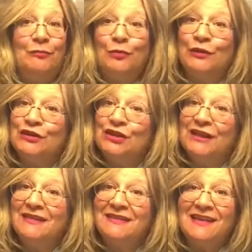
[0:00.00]

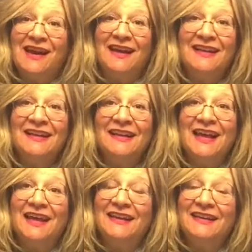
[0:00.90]
Portuguese style,
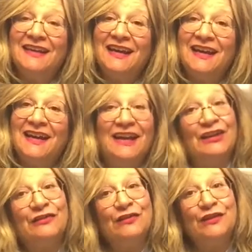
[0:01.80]
and I
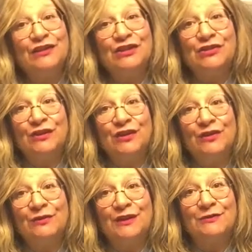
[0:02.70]
look forward to showing you the
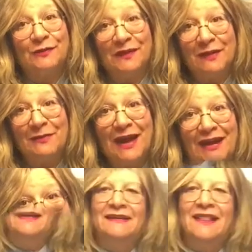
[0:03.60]
rest when we come back.
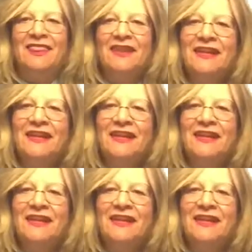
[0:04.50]
The